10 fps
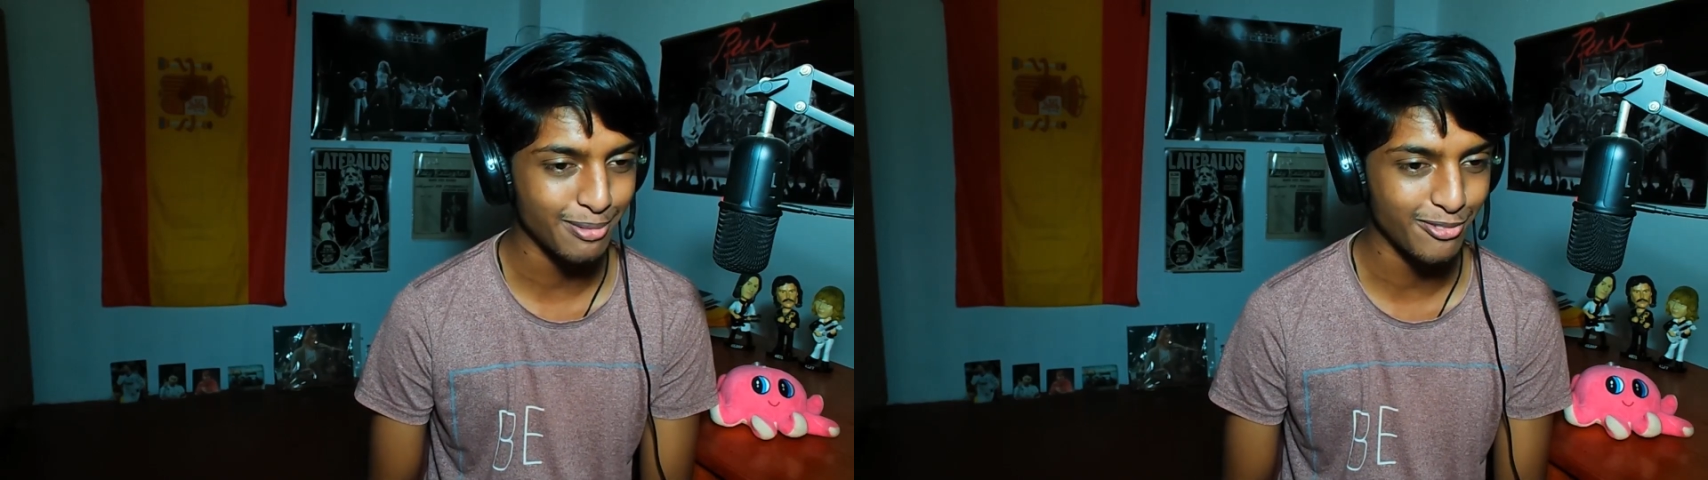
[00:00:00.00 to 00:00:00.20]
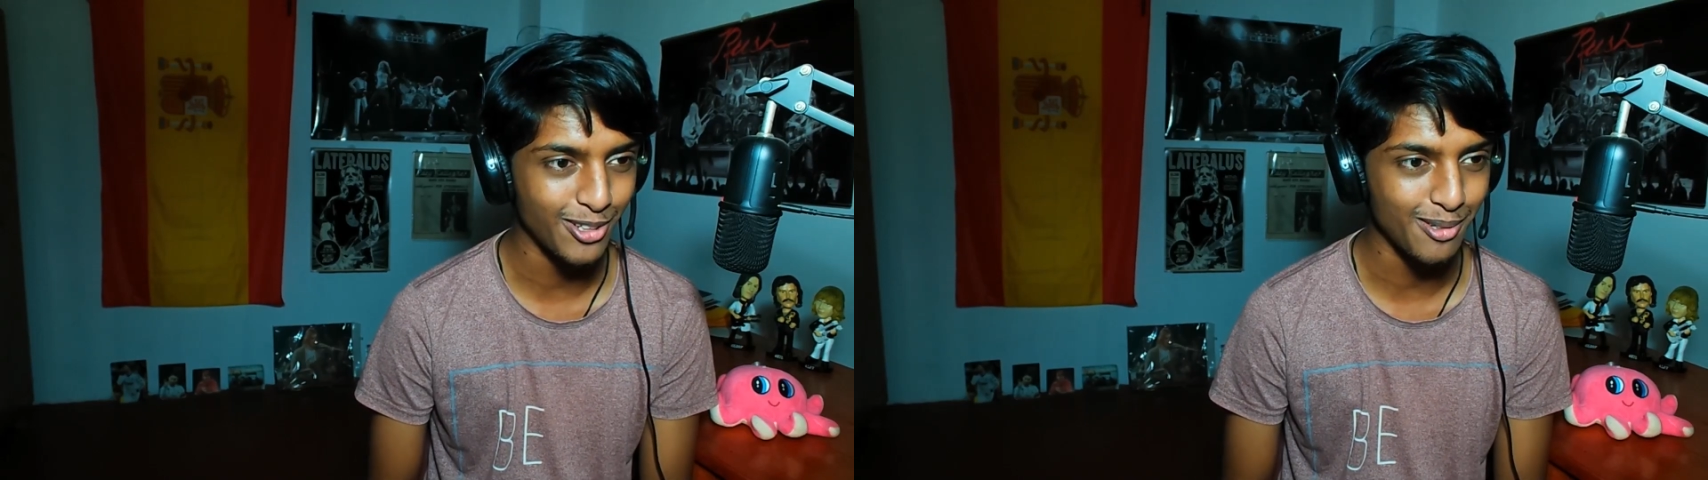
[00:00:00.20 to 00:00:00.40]

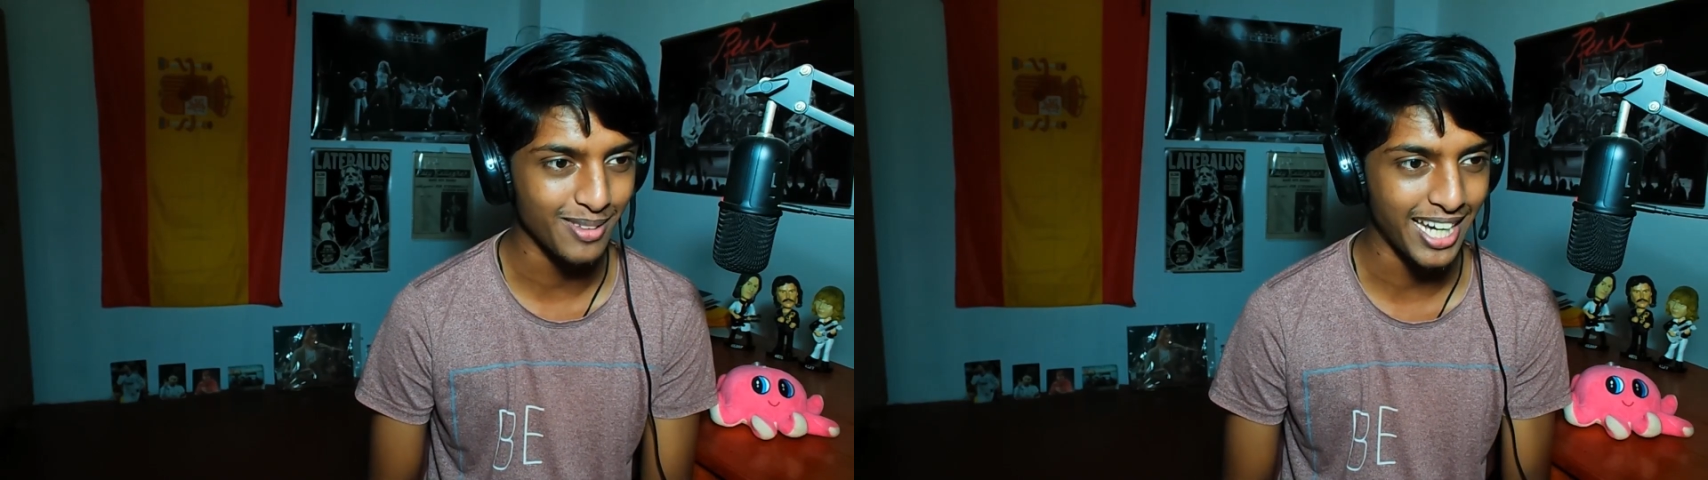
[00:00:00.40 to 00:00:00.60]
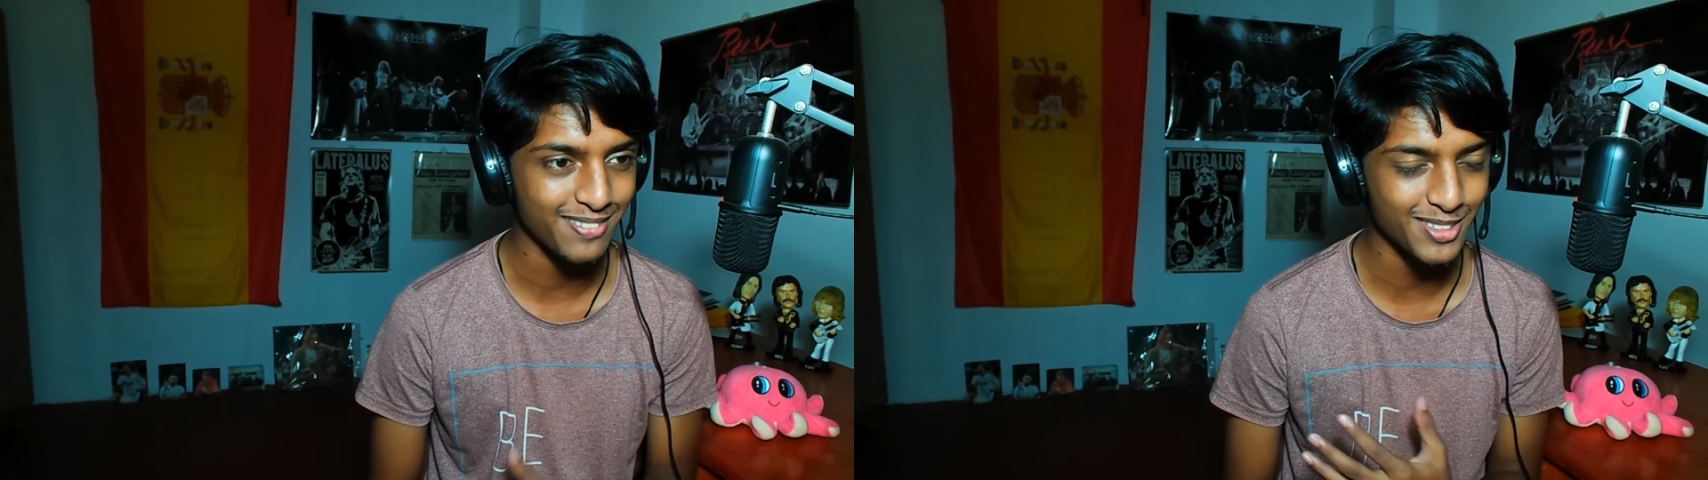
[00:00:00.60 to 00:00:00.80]
perform
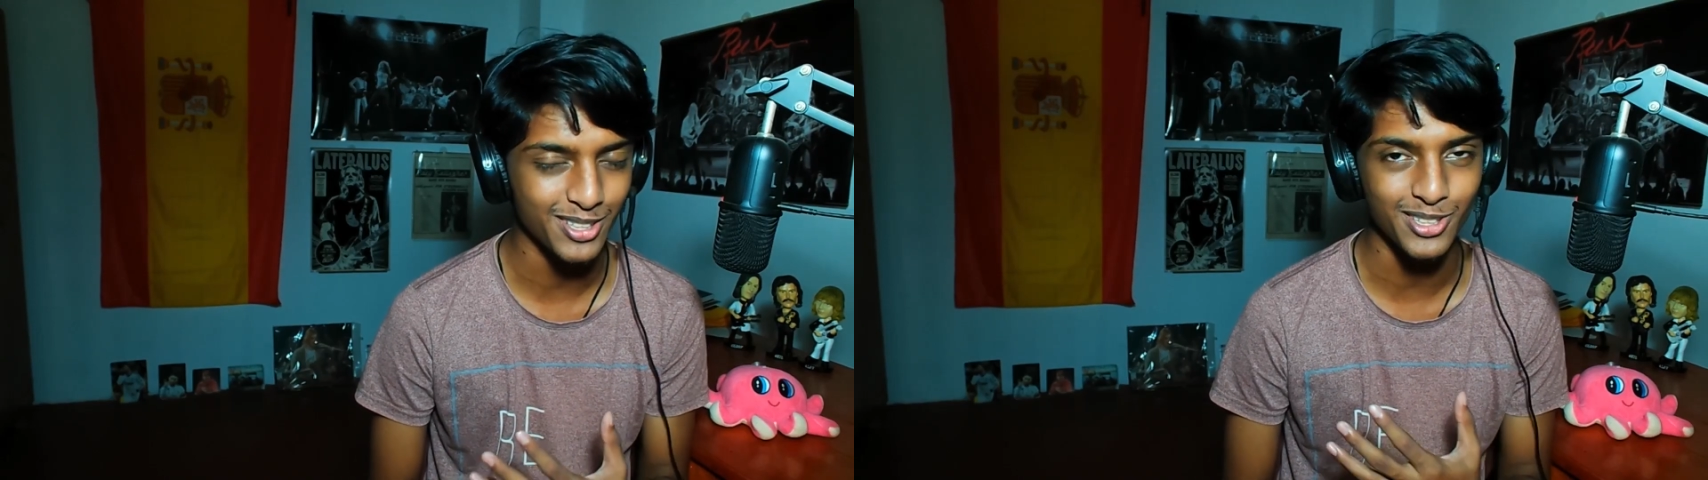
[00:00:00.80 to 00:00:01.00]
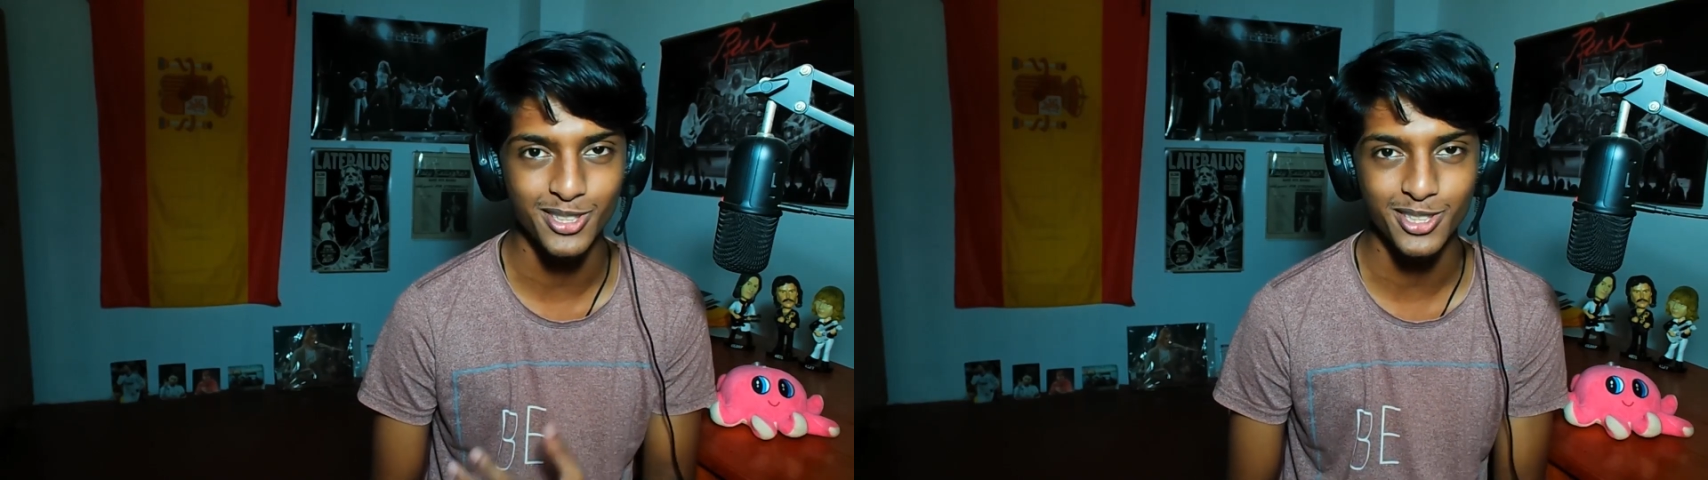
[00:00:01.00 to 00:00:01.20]
live
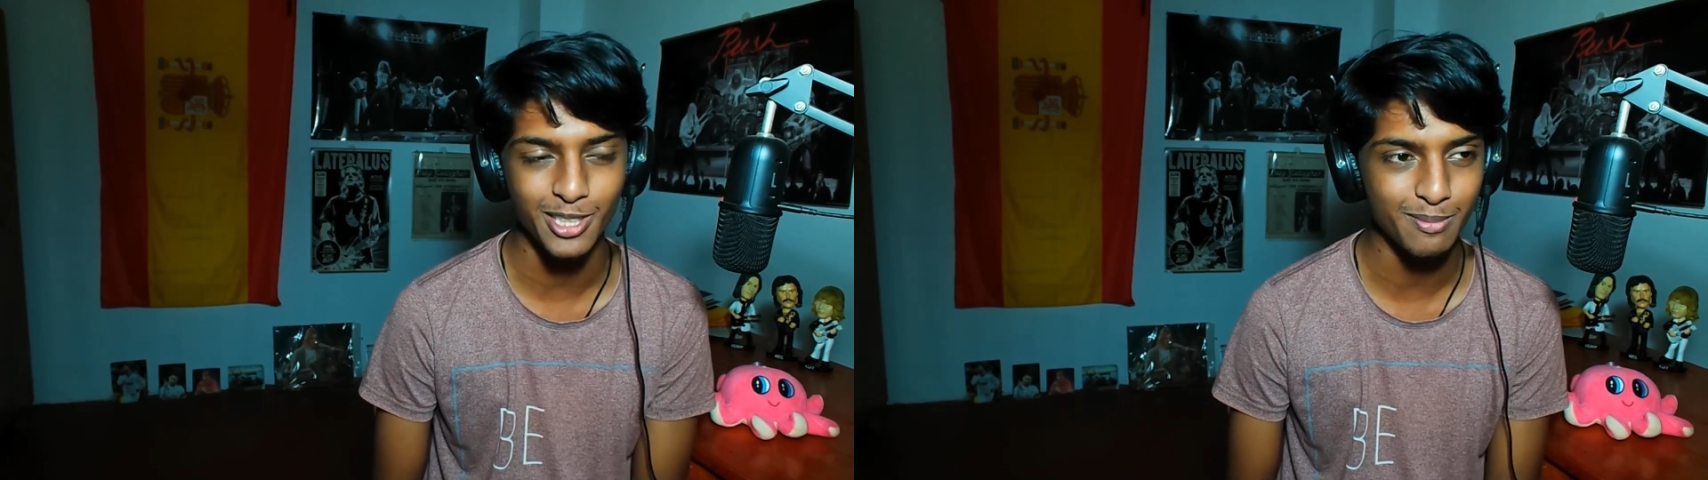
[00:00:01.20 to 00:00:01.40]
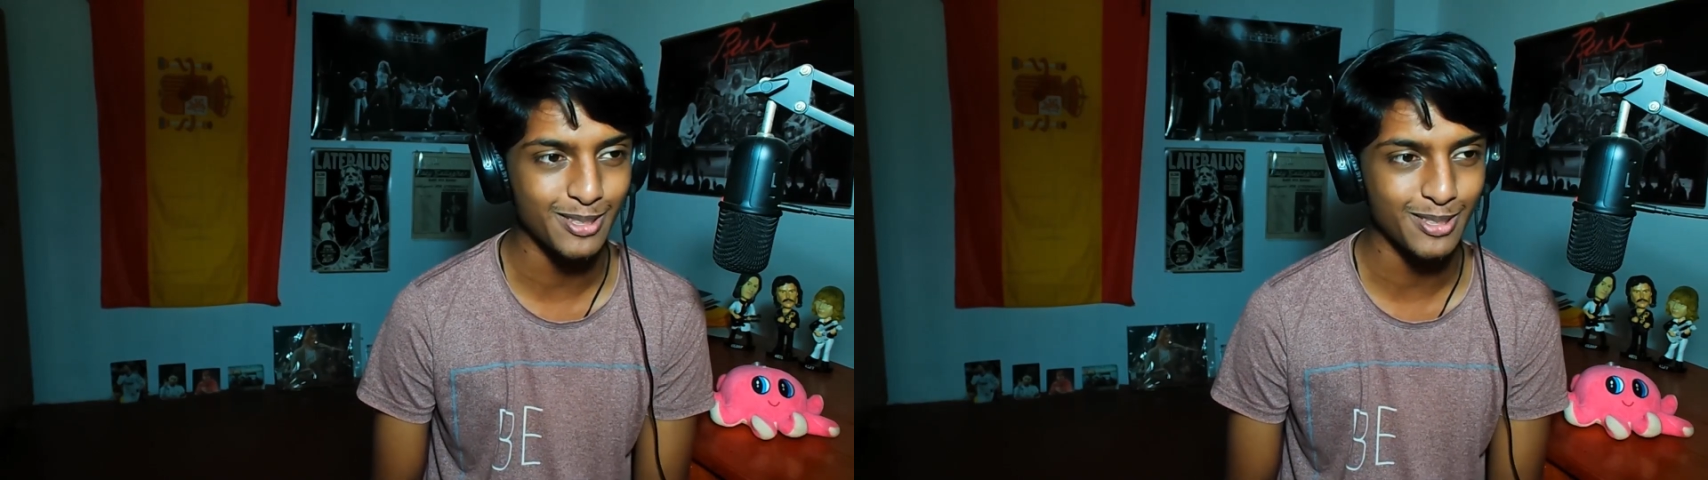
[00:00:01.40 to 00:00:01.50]
through YouTube,